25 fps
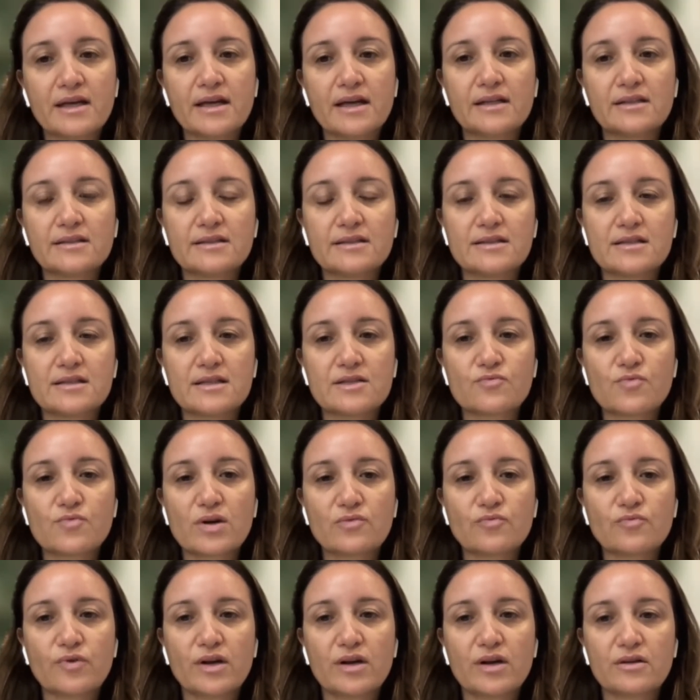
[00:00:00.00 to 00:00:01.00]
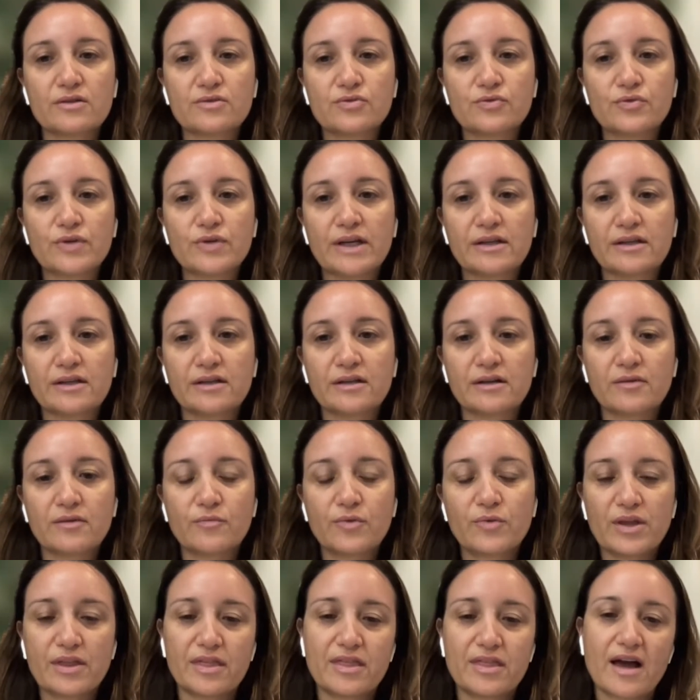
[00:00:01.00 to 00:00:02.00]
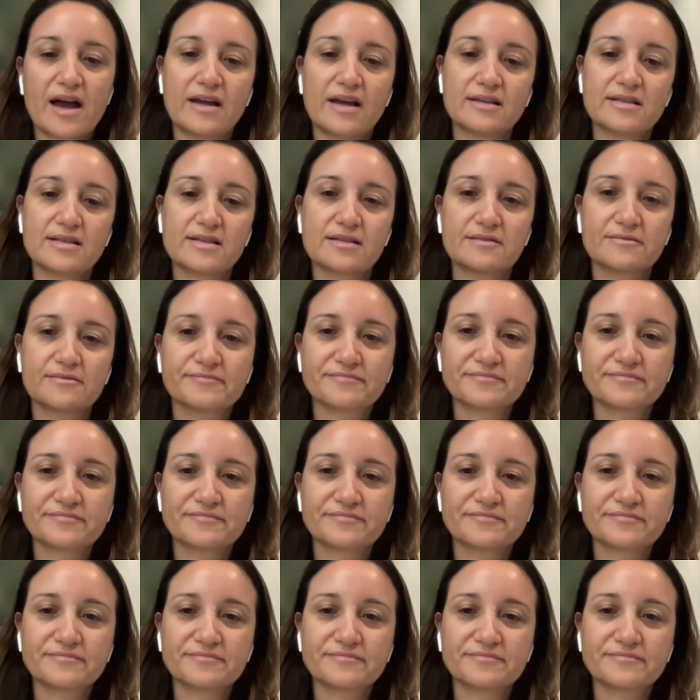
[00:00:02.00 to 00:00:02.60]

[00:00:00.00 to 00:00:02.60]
And this is what we are doing with DISE.